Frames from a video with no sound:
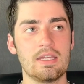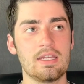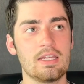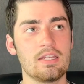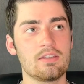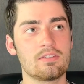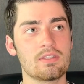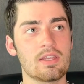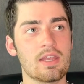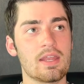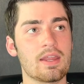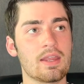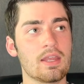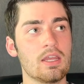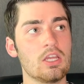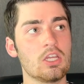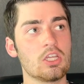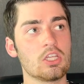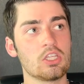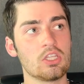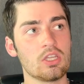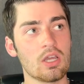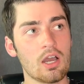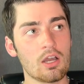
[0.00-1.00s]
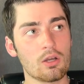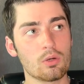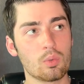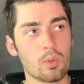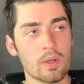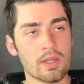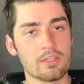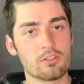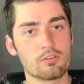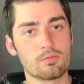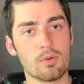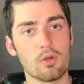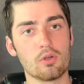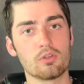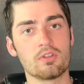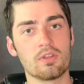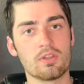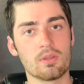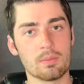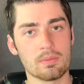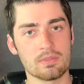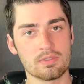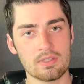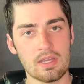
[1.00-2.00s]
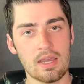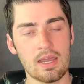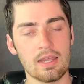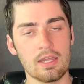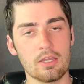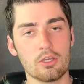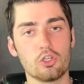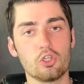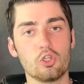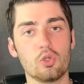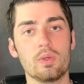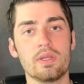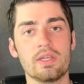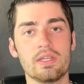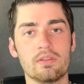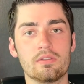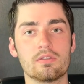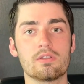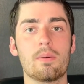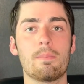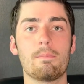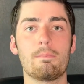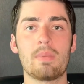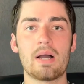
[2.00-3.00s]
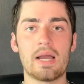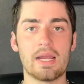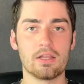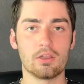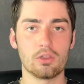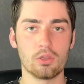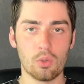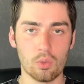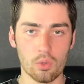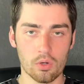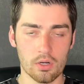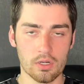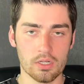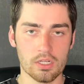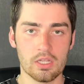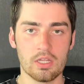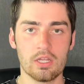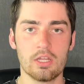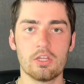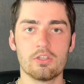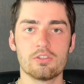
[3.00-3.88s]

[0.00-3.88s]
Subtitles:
He's saying, Yahweh spoke to the Messiah, who is my Lord.